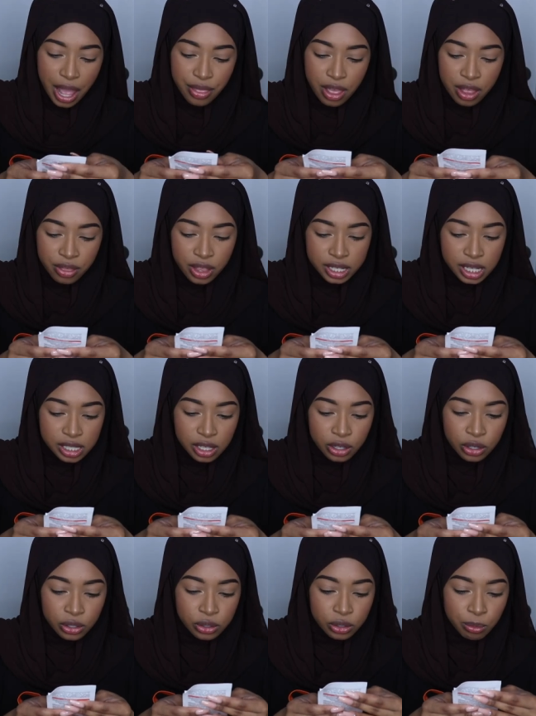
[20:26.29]
And then this is a
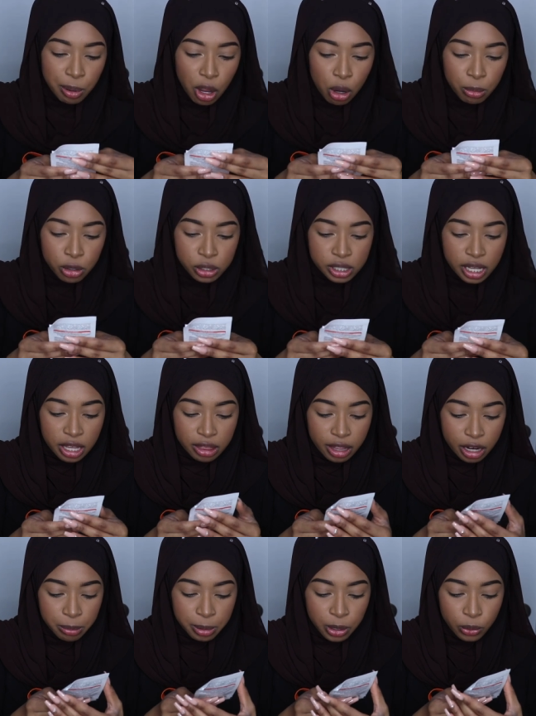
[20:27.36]
little Palmer Skin
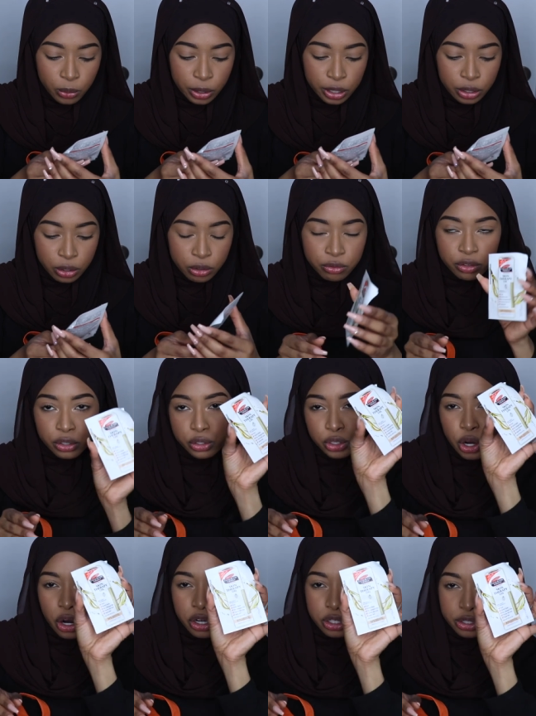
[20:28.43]
Therapy Oil for
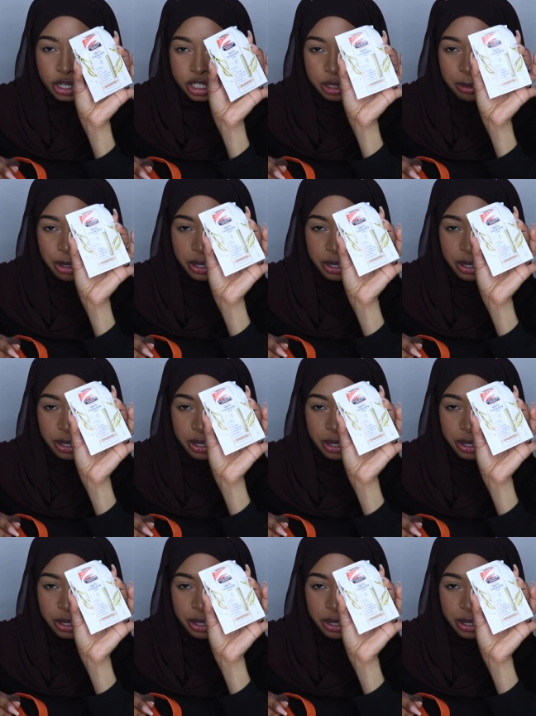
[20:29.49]
scars, stretch